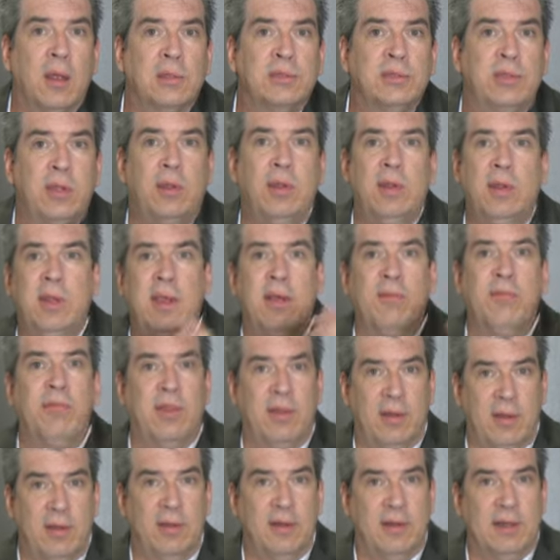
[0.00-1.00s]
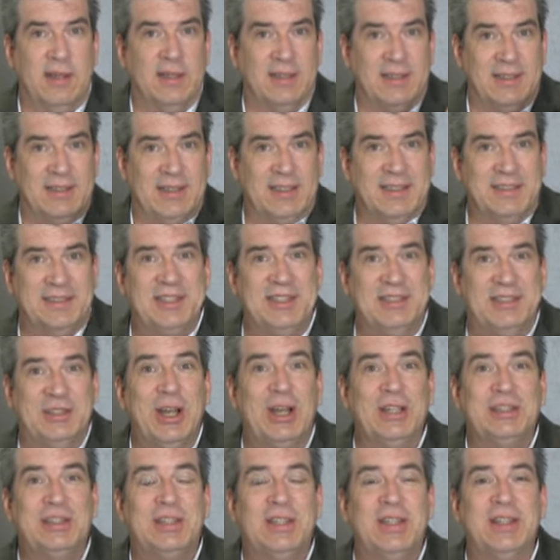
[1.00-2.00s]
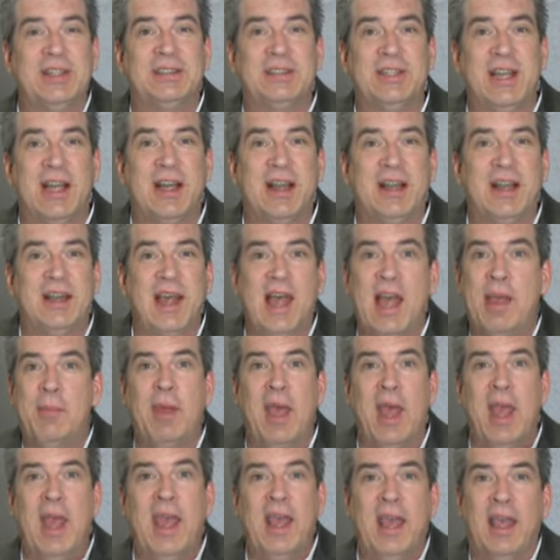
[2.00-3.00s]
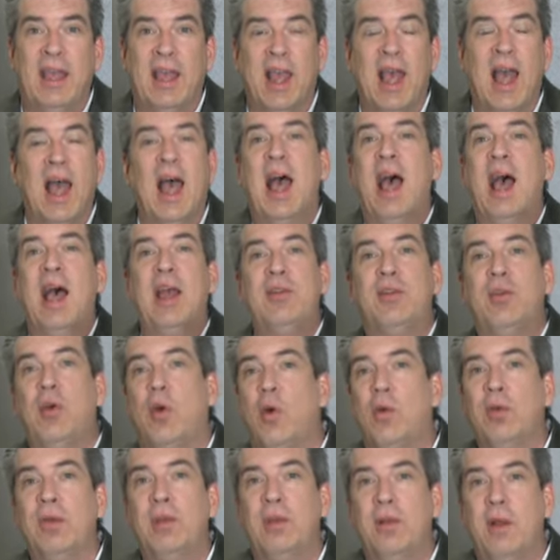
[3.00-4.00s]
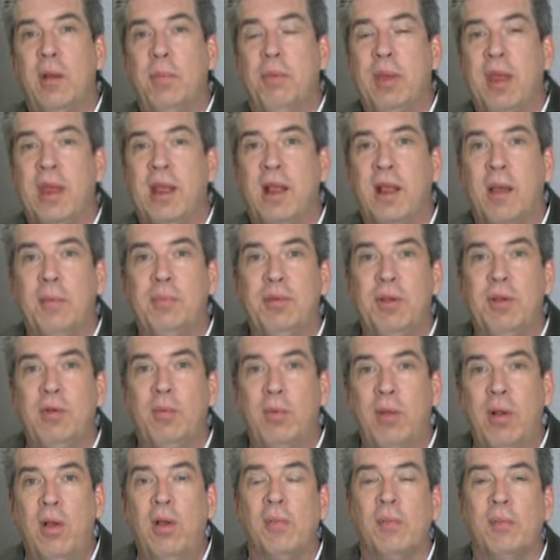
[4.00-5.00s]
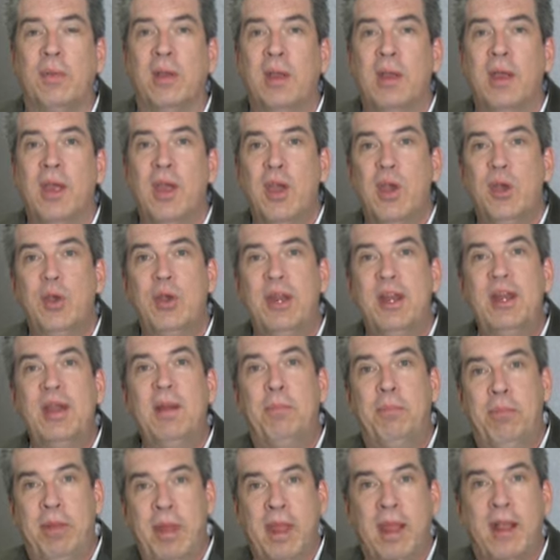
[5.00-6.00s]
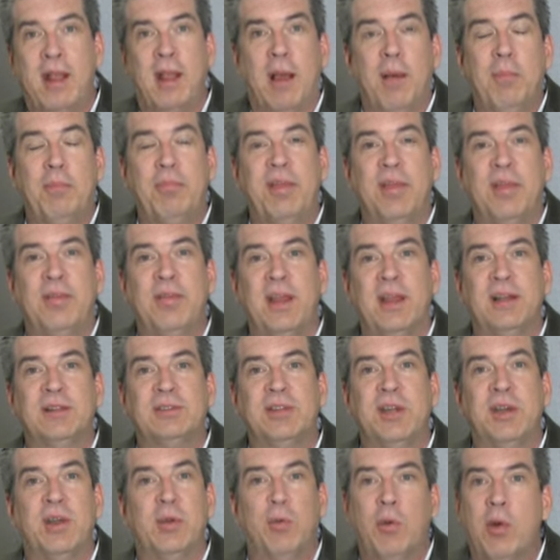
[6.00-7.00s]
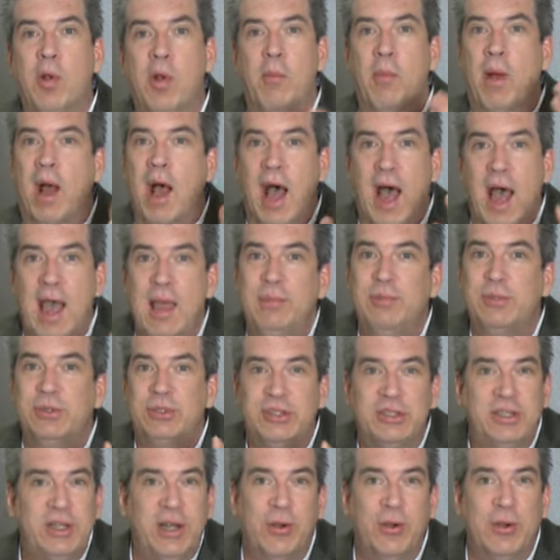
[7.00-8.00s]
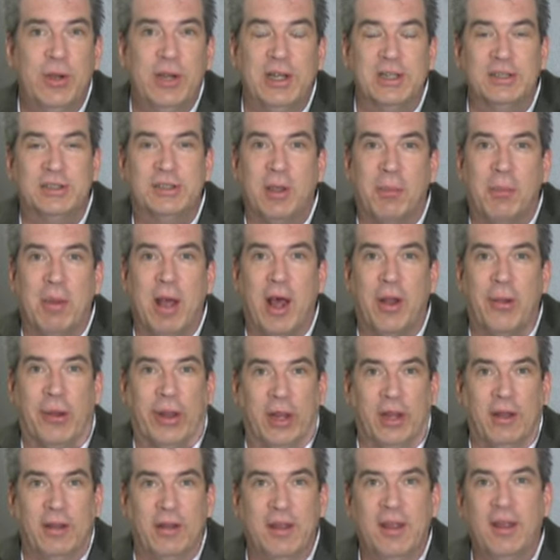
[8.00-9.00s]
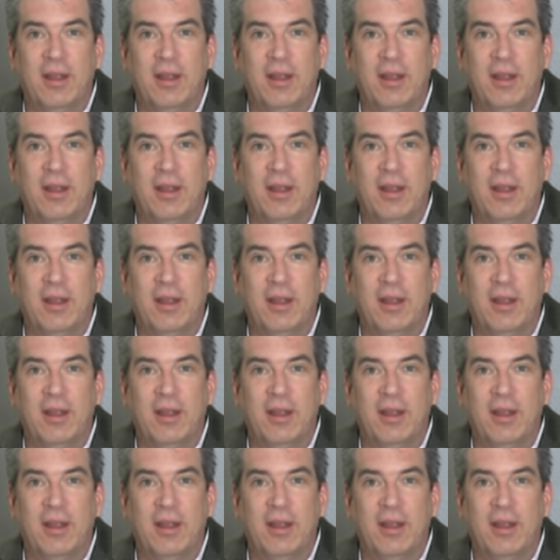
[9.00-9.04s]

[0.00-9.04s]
So you give the suggestion the second time, hey, I told you to pick up your room. You need to pick up the things in your room. I'm serious about it.